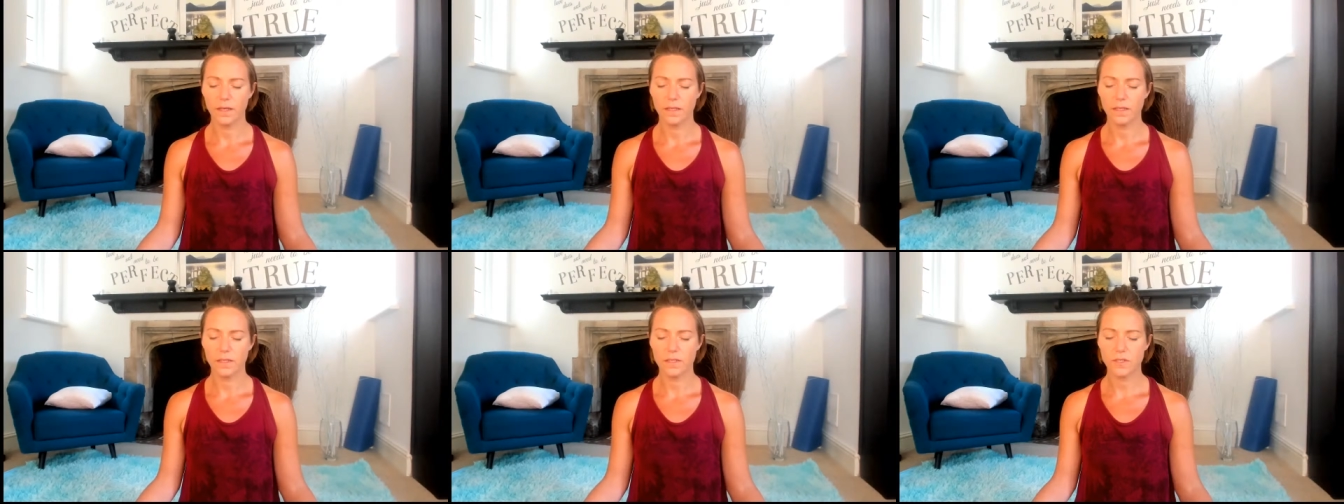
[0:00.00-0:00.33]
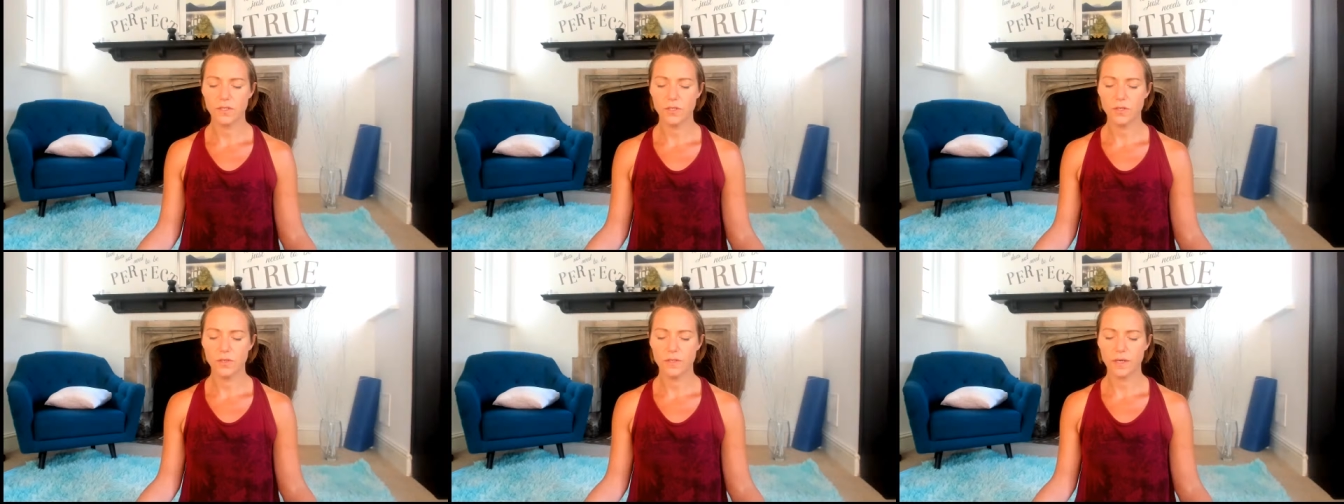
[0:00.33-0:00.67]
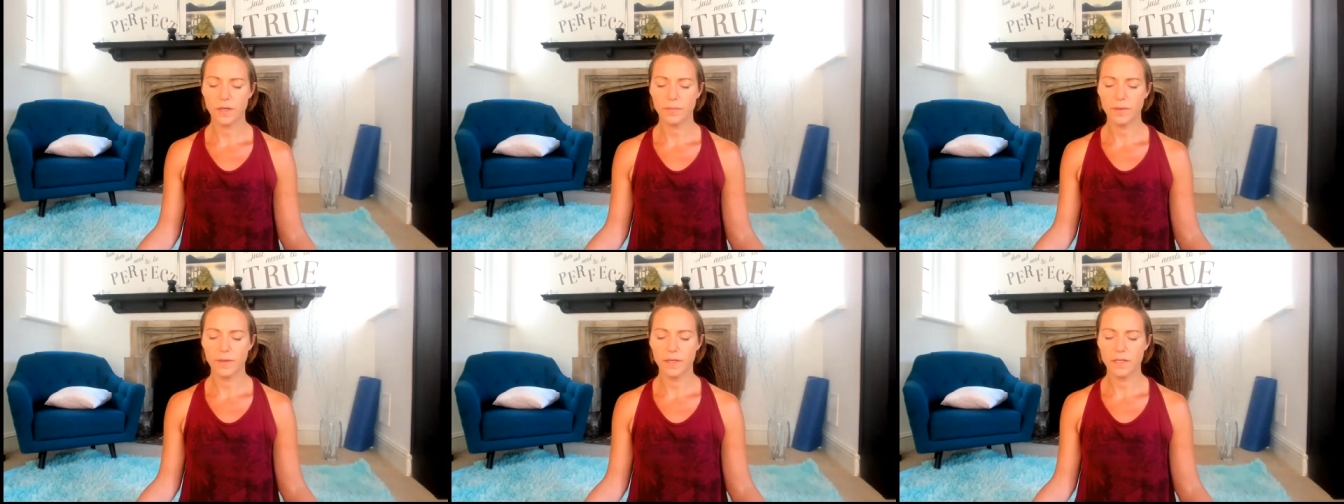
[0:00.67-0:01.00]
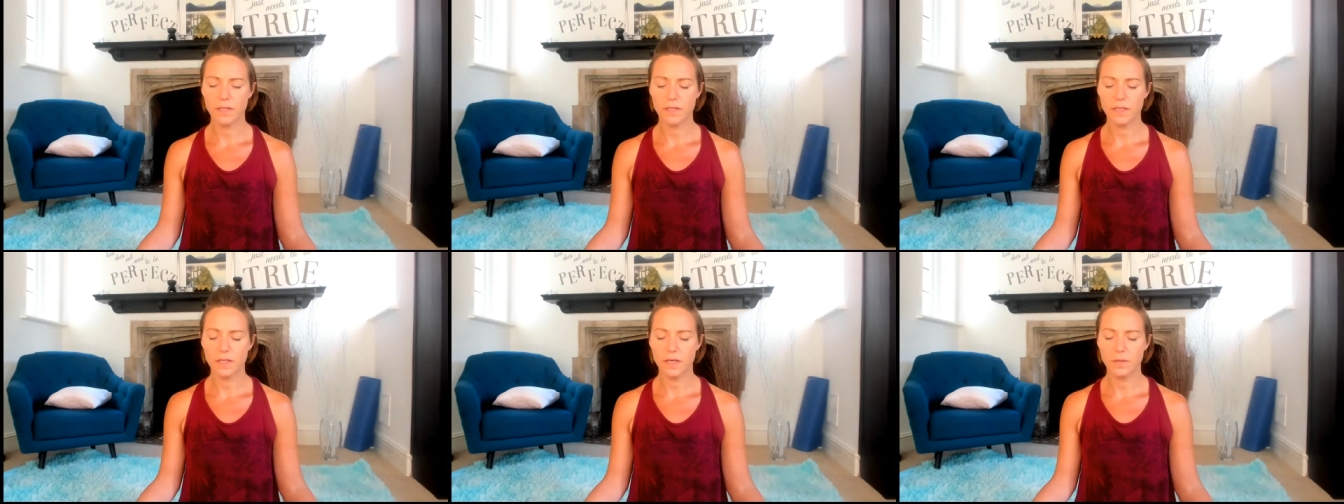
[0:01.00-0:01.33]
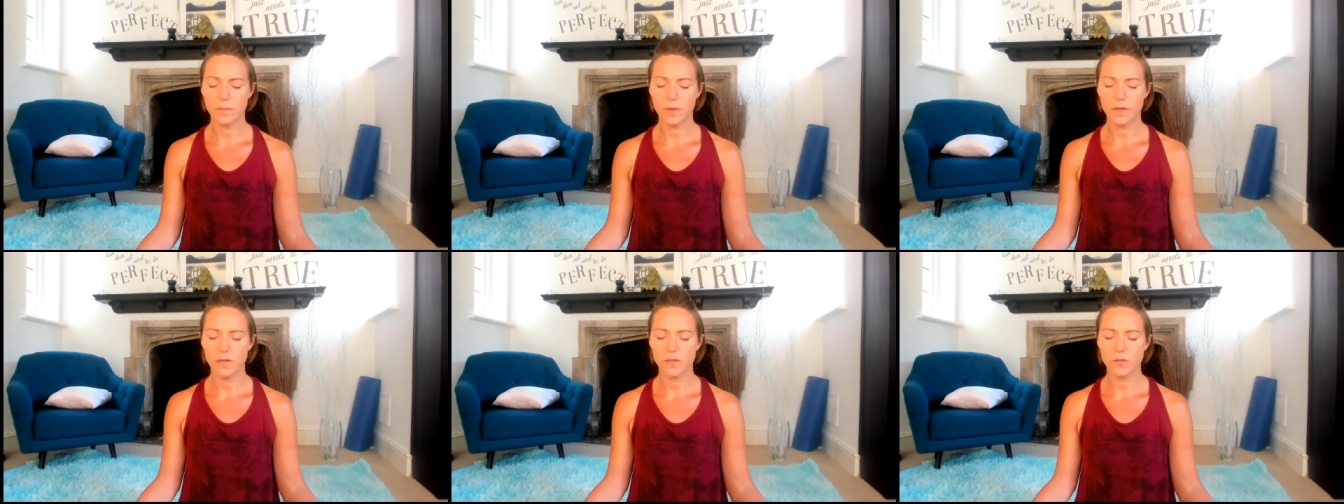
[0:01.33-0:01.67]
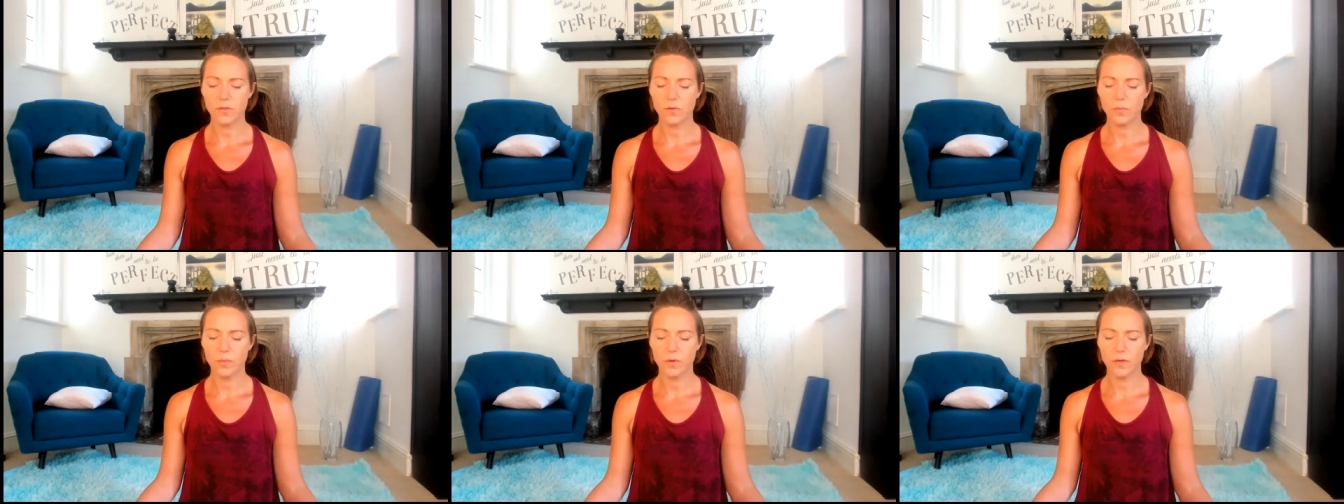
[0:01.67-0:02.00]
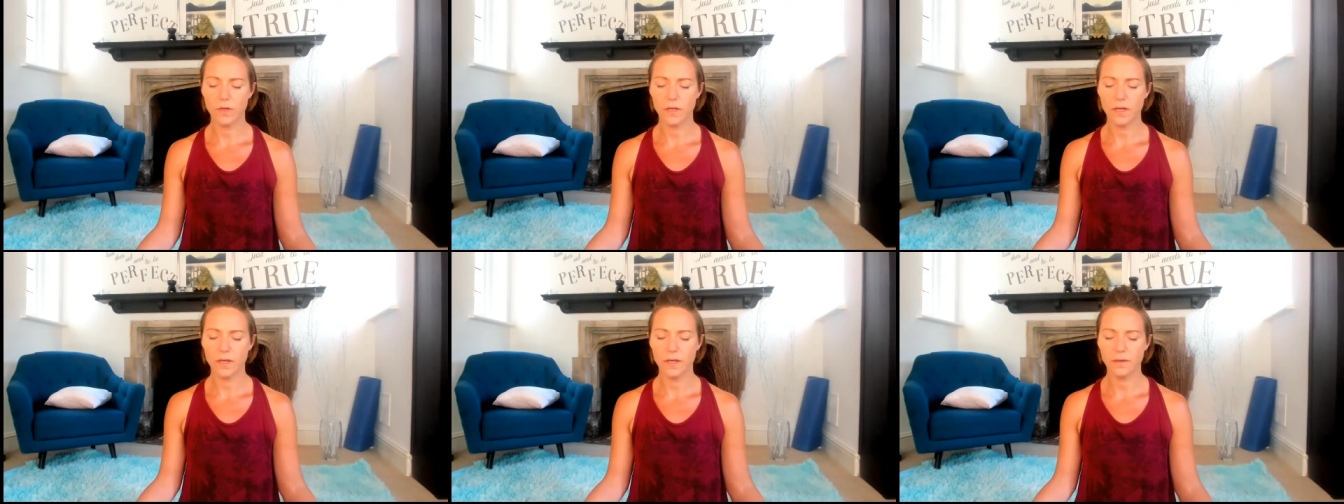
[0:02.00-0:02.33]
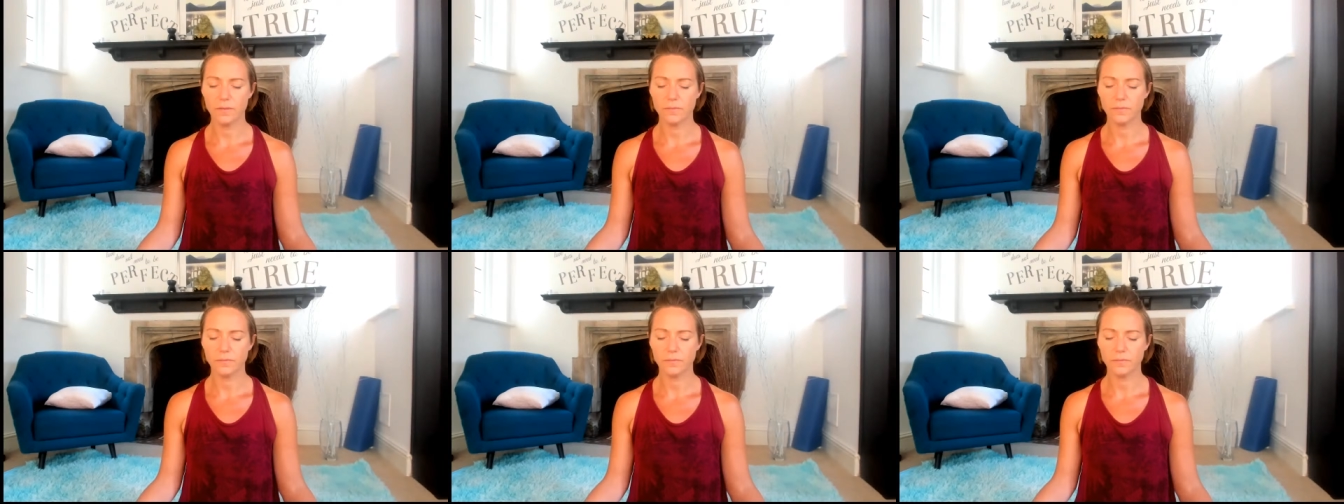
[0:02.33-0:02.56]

as you tapping into the emotional body.